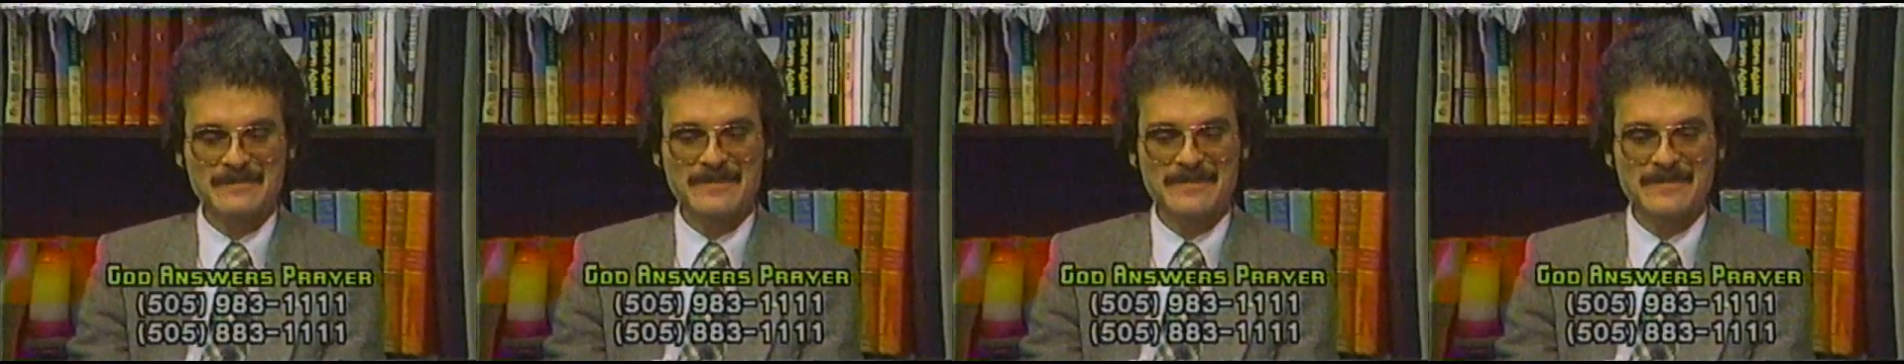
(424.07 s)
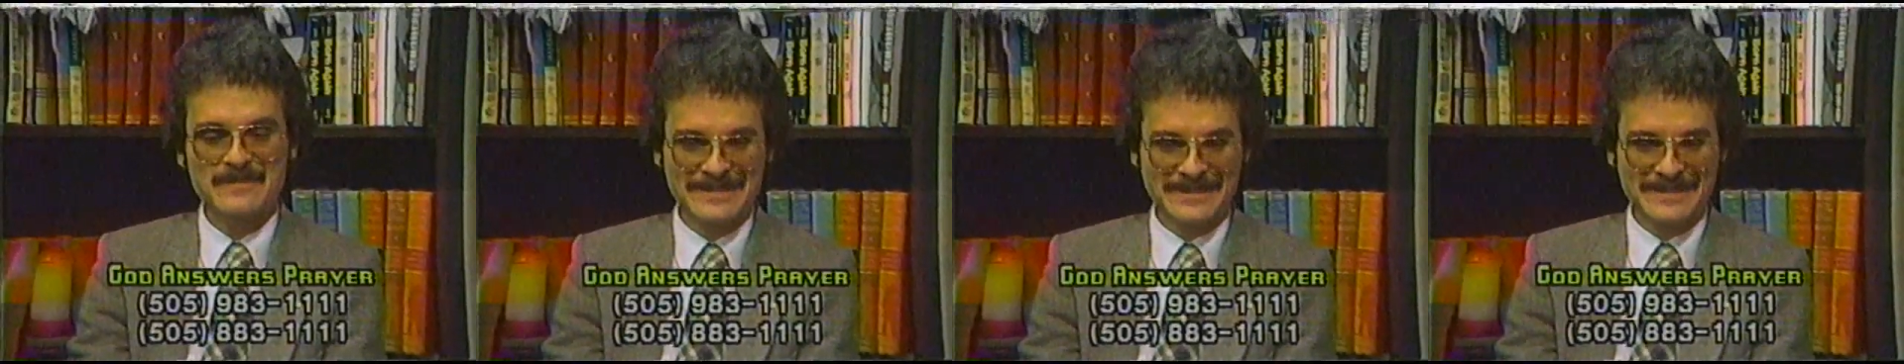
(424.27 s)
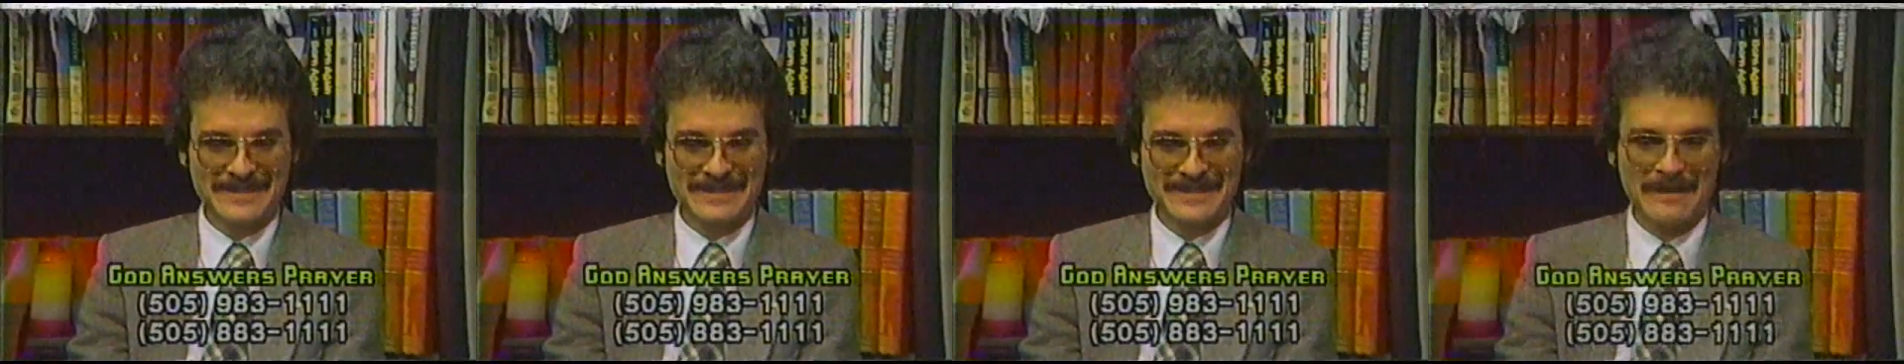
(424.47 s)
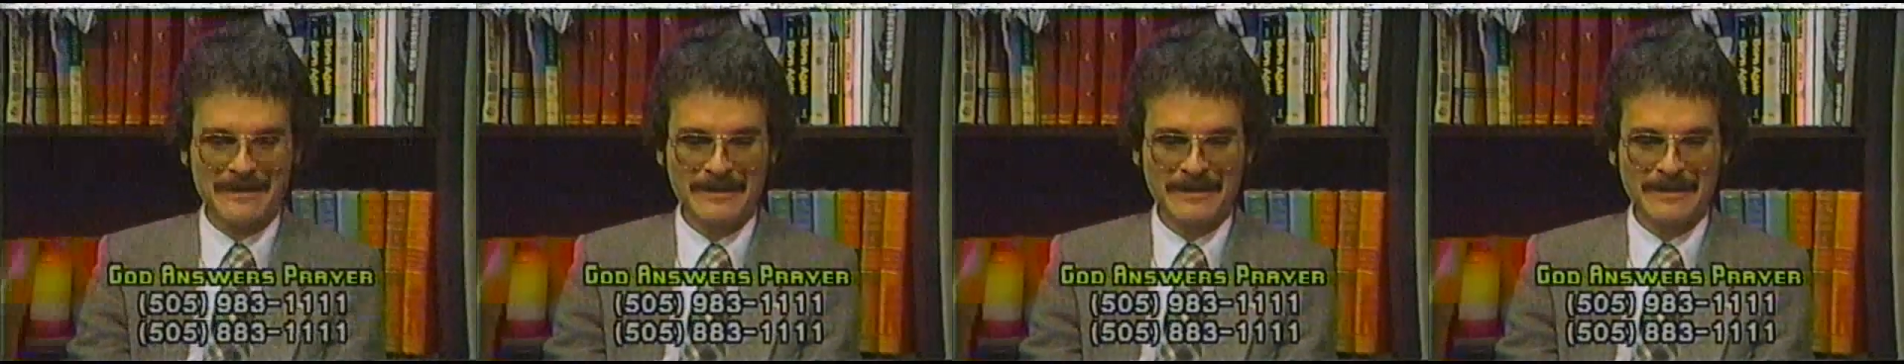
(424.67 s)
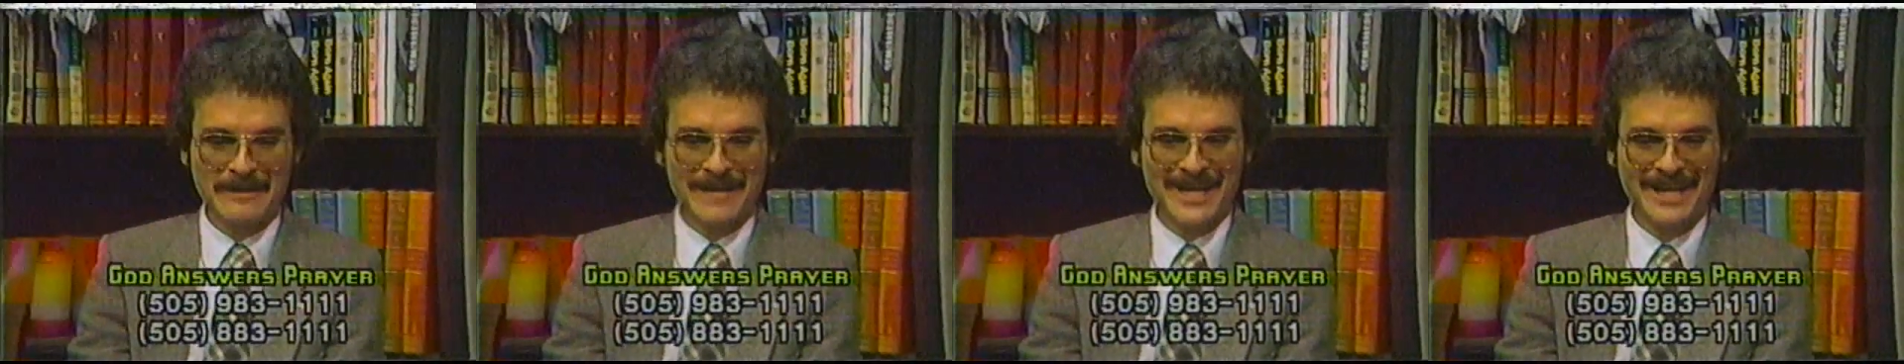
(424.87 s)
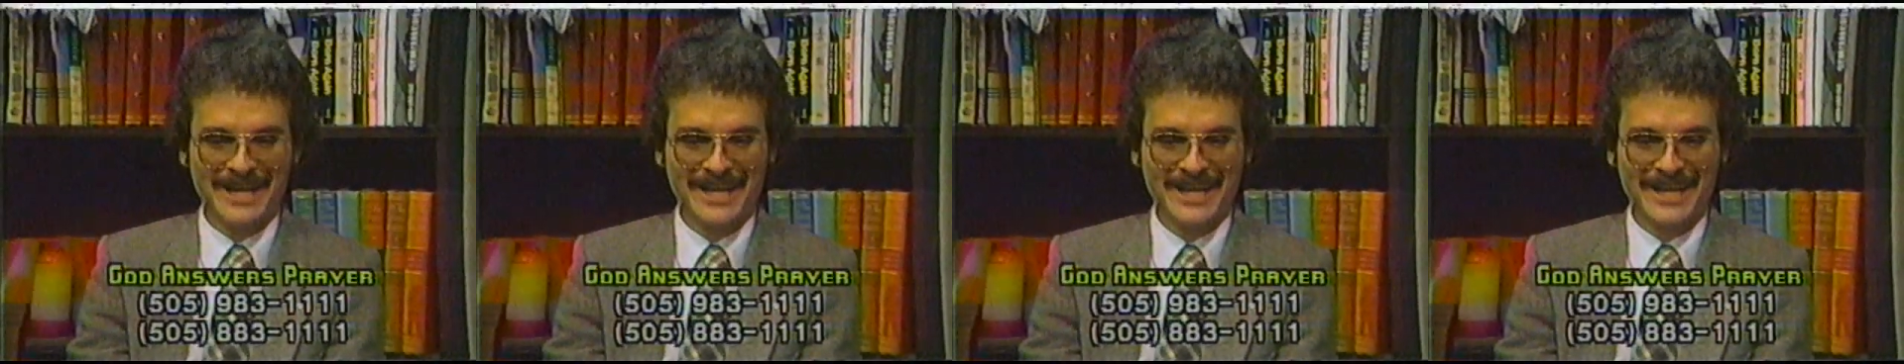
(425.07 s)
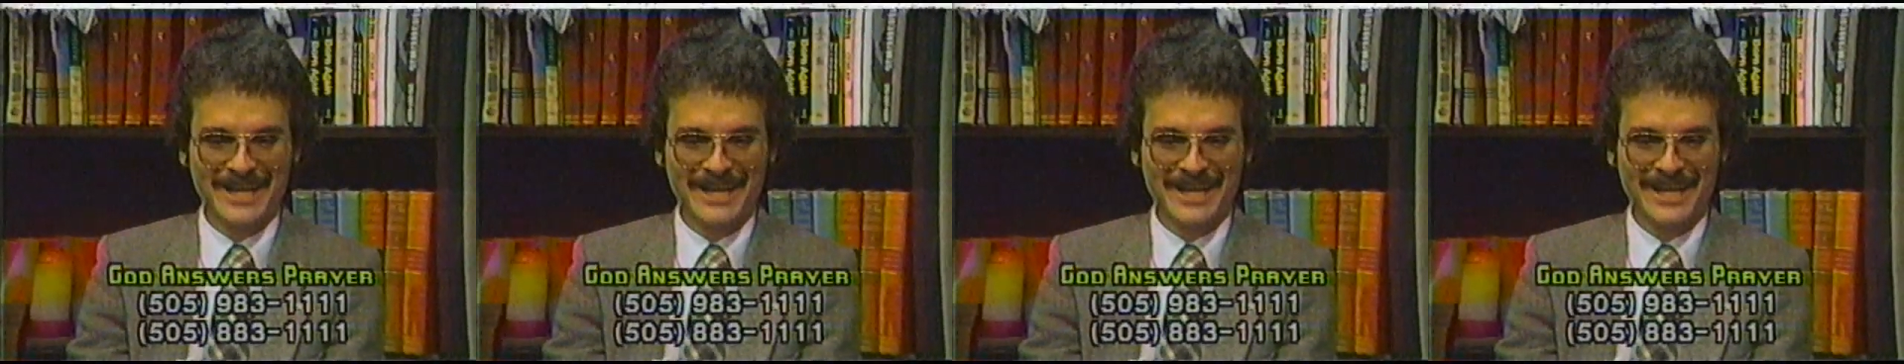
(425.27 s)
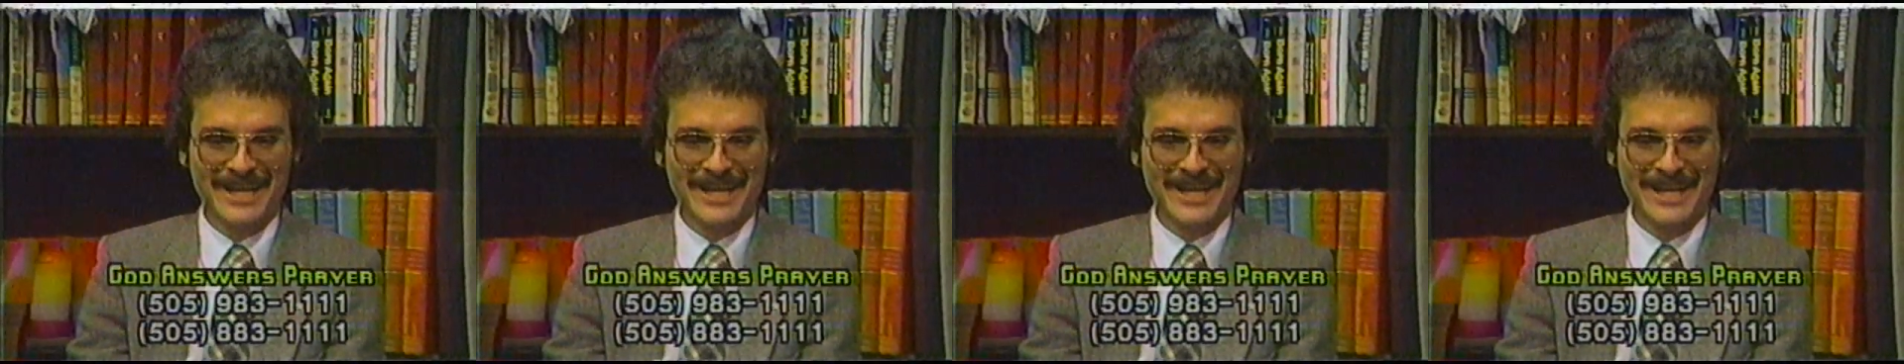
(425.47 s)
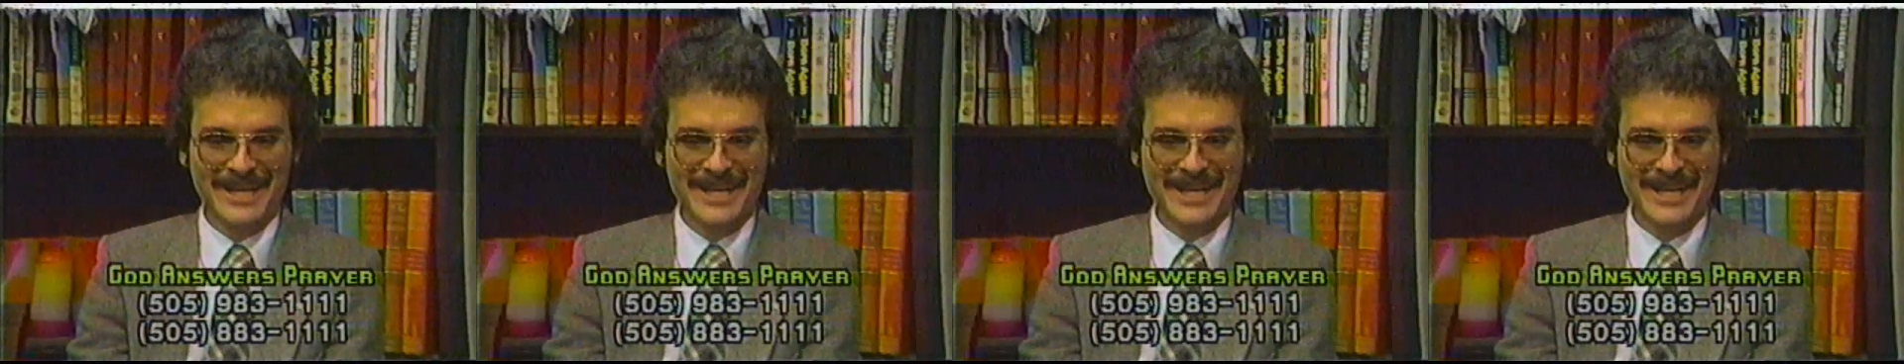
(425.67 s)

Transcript: I did I went back to church.